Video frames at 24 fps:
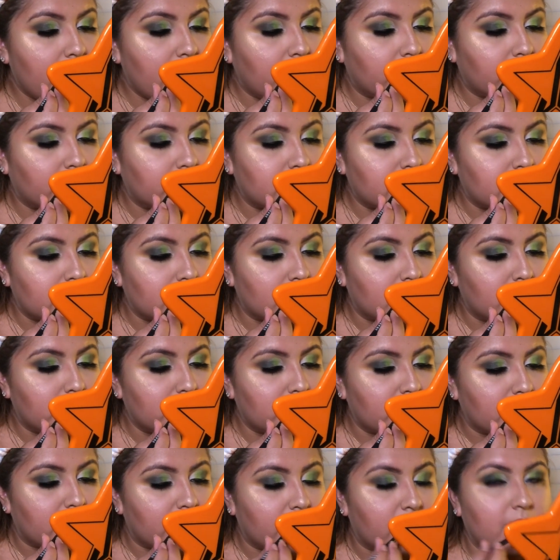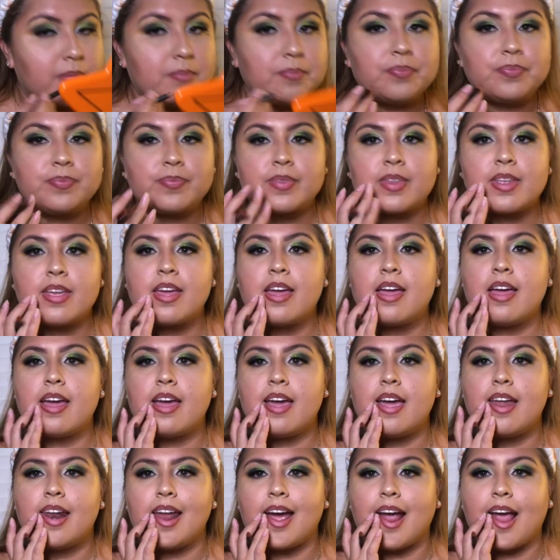at the same time,
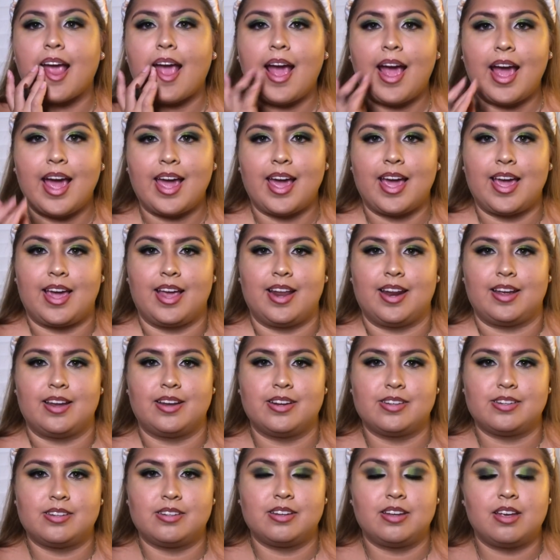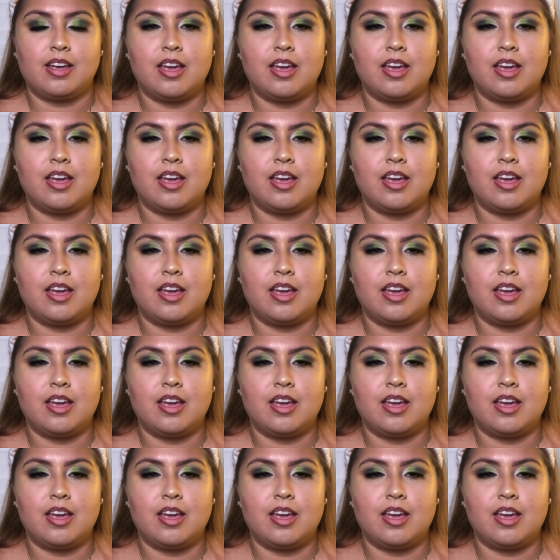and I hate it.